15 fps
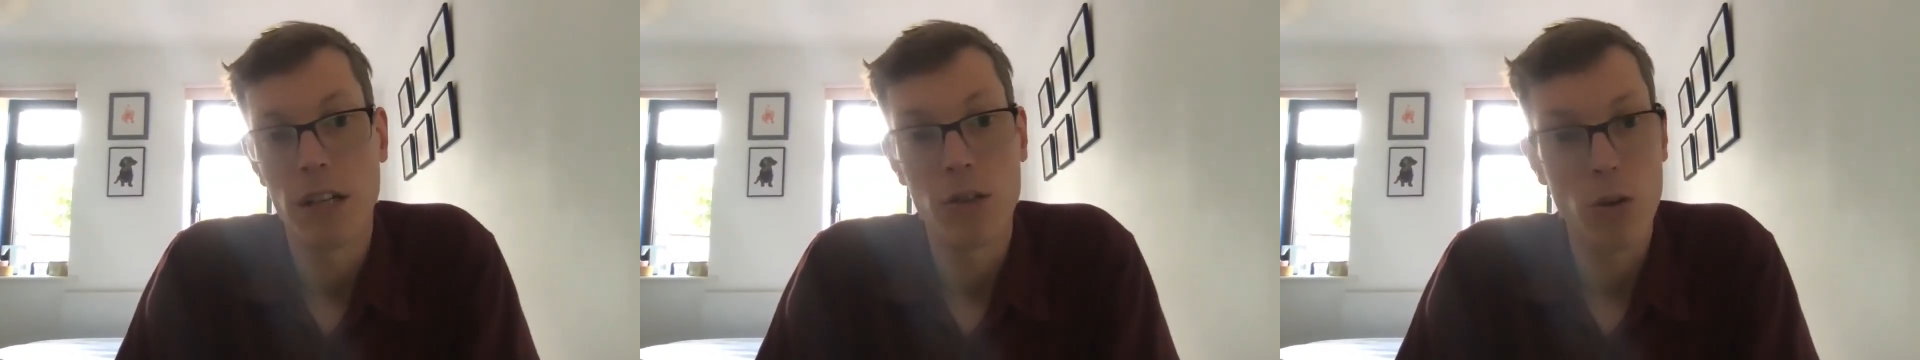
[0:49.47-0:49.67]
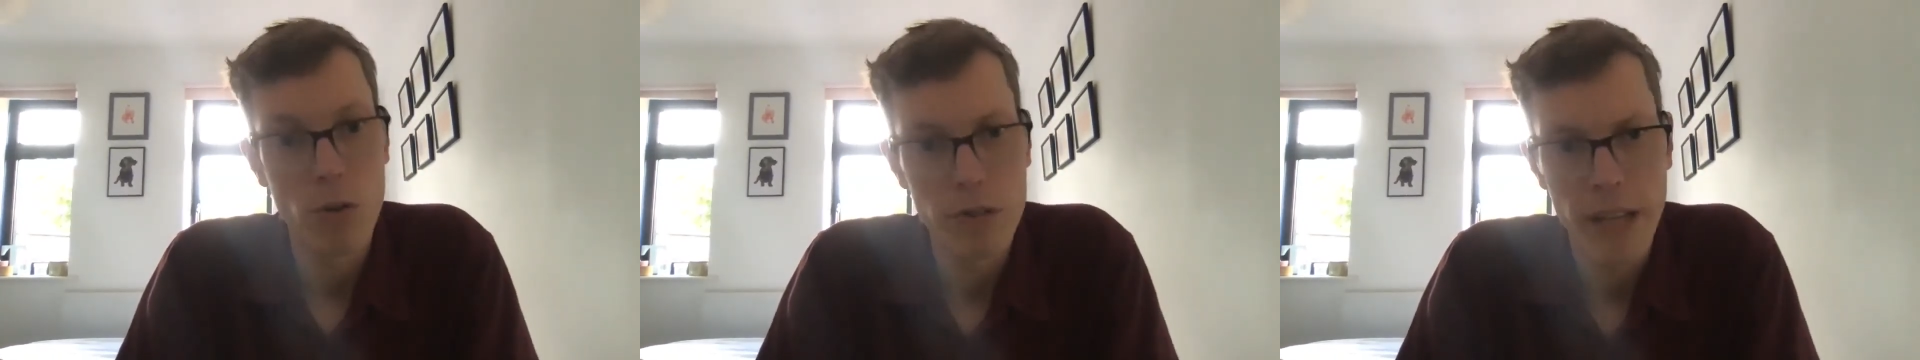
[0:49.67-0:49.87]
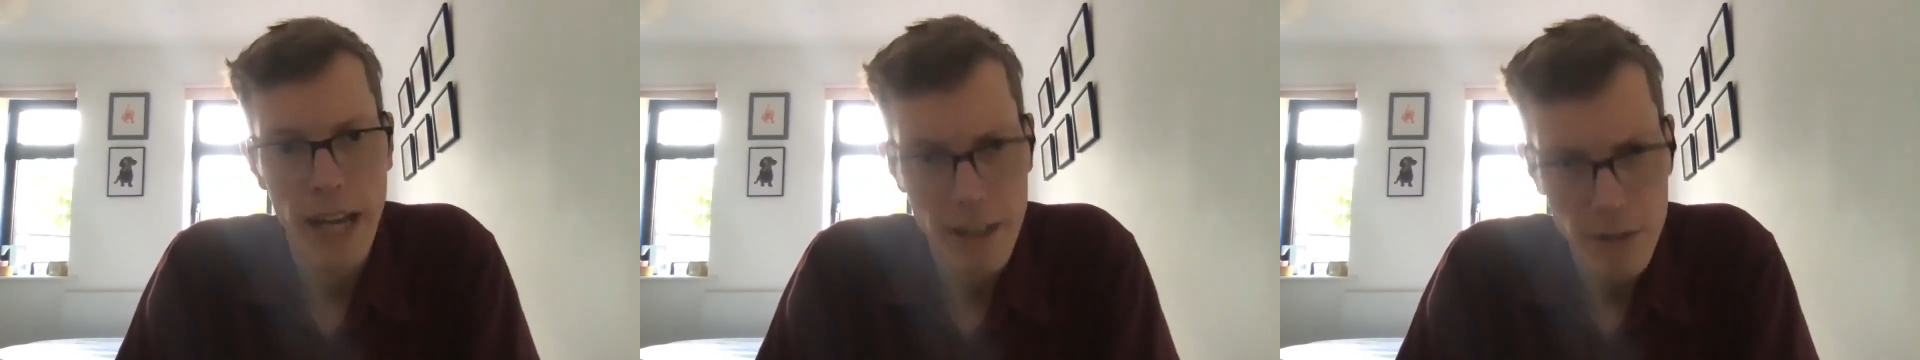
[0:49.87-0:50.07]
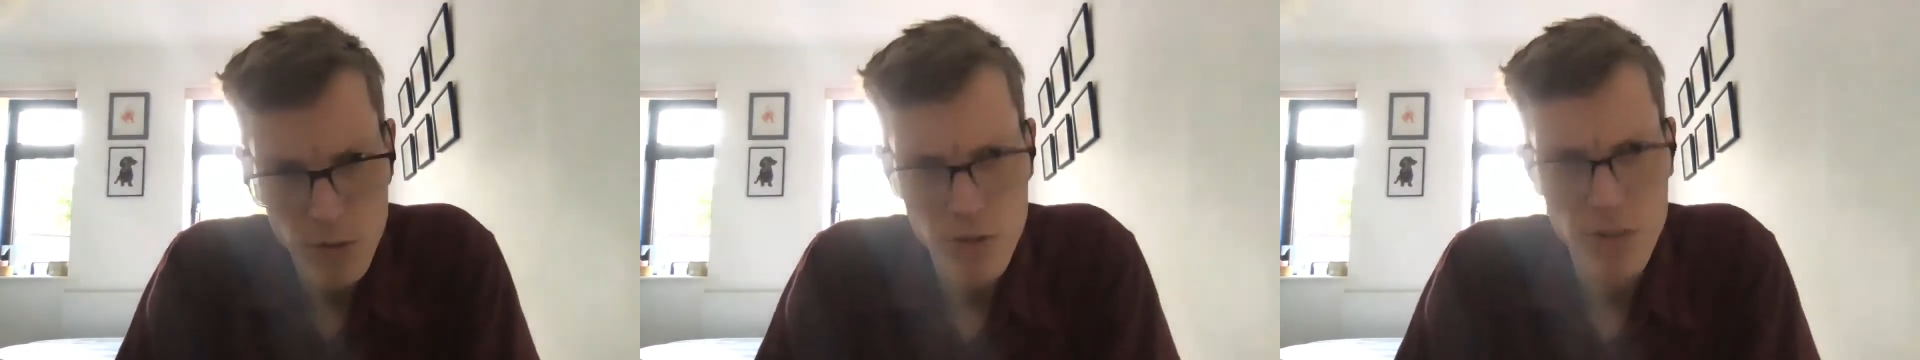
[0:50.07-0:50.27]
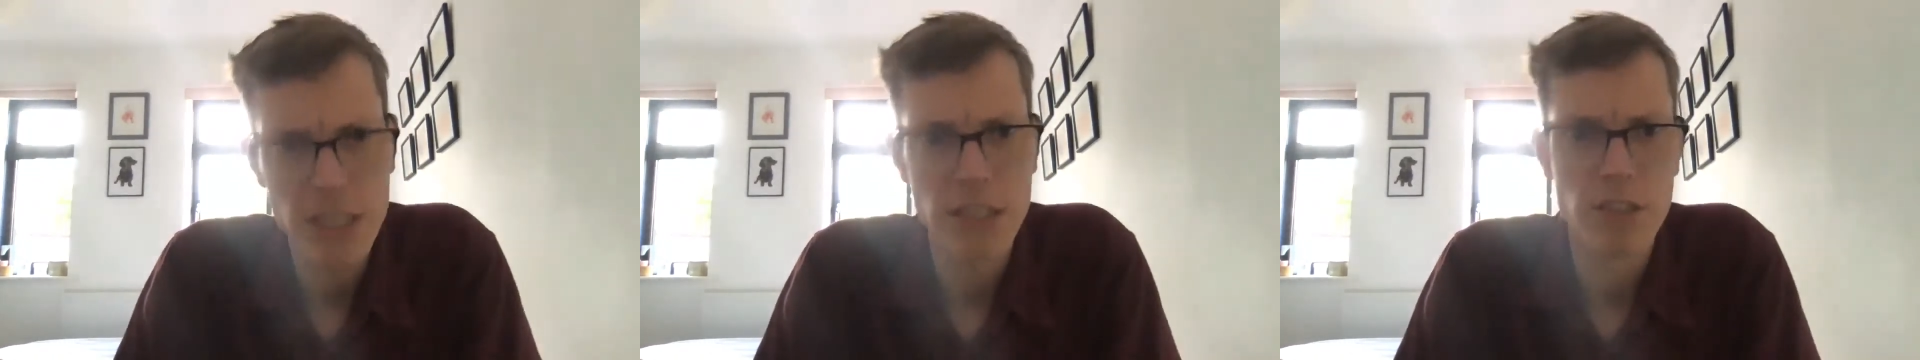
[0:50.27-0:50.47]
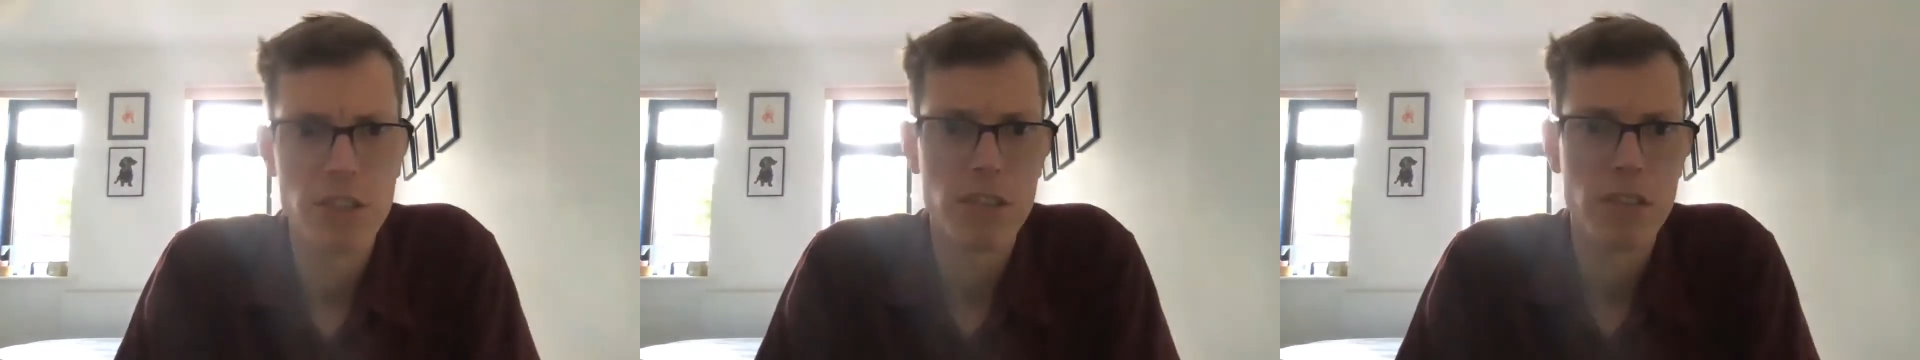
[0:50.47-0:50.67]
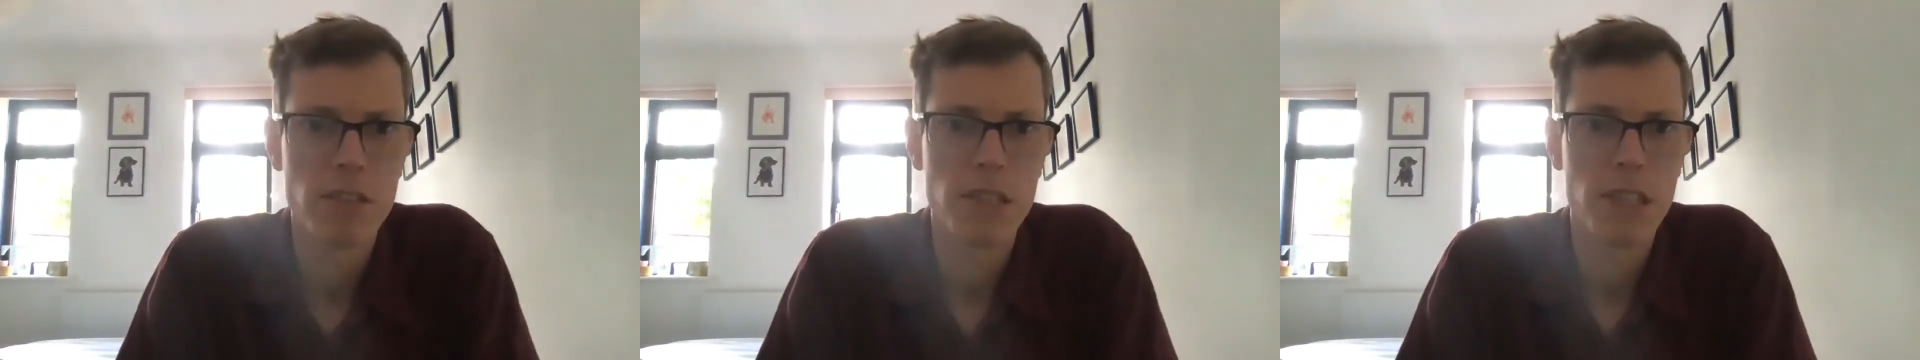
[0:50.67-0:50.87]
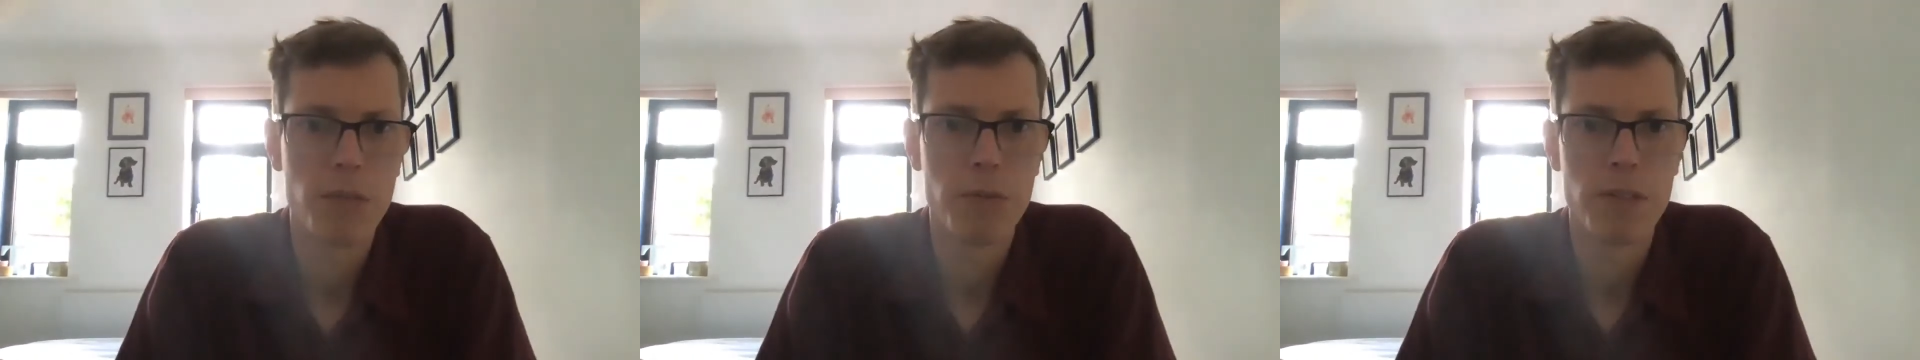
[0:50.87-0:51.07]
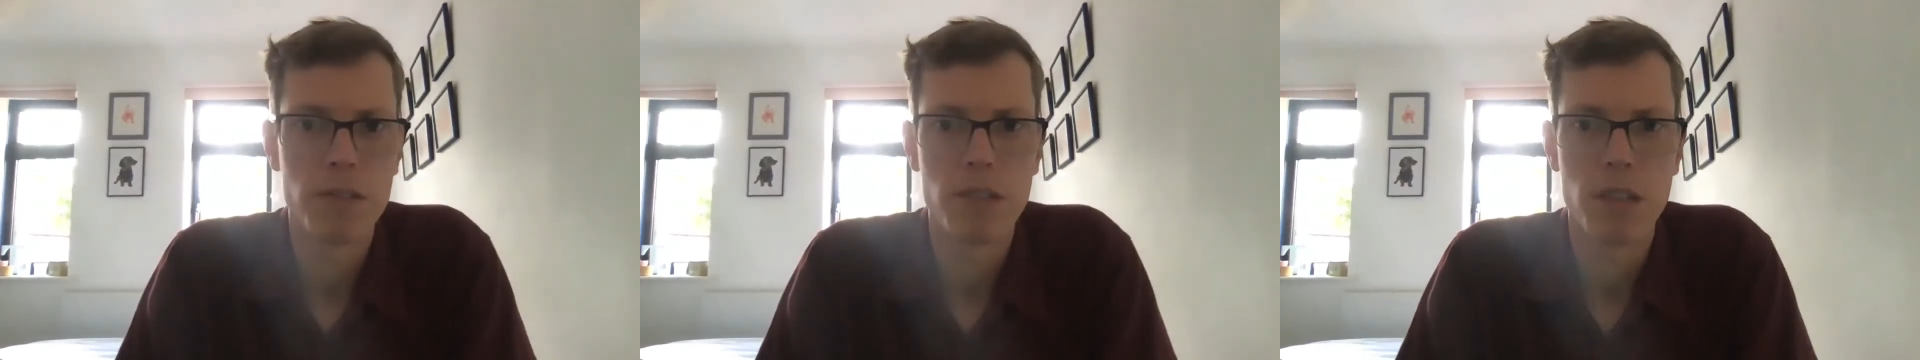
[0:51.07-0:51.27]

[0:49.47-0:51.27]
call to outreach sequence.